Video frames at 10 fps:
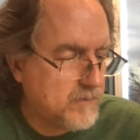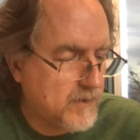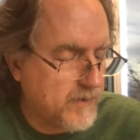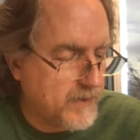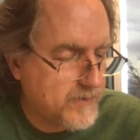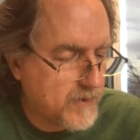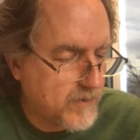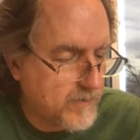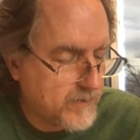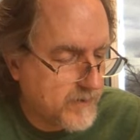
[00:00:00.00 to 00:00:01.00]
All right,
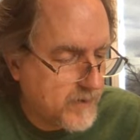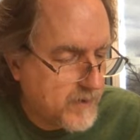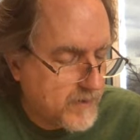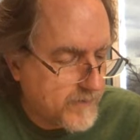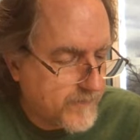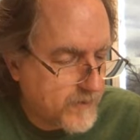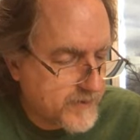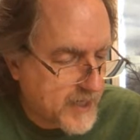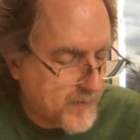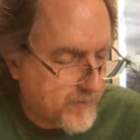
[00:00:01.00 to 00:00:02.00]
so the first
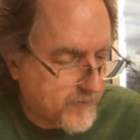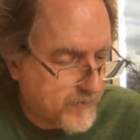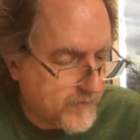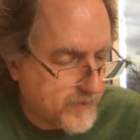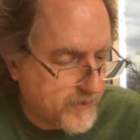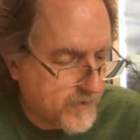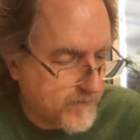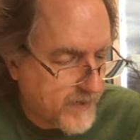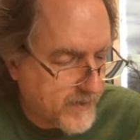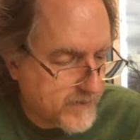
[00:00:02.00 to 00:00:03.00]
time through, return
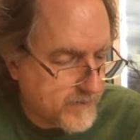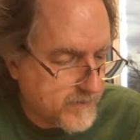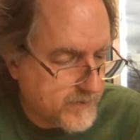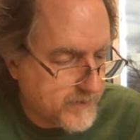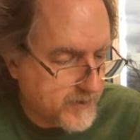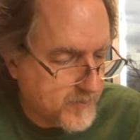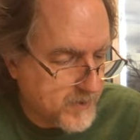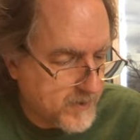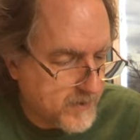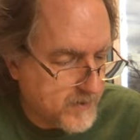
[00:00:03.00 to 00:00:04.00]
value is going to
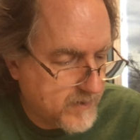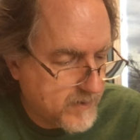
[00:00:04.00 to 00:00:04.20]
be